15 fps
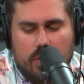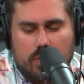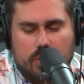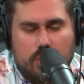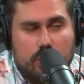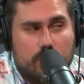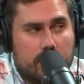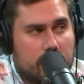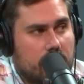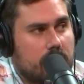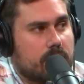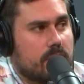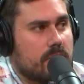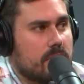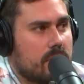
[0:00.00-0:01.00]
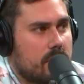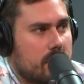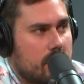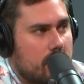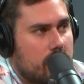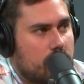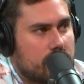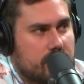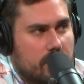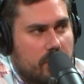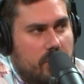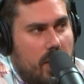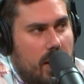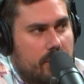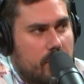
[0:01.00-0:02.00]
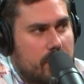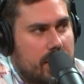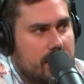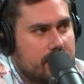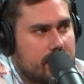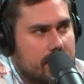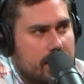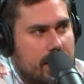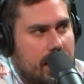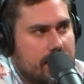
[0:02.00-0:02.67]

human liver with some fava beans and a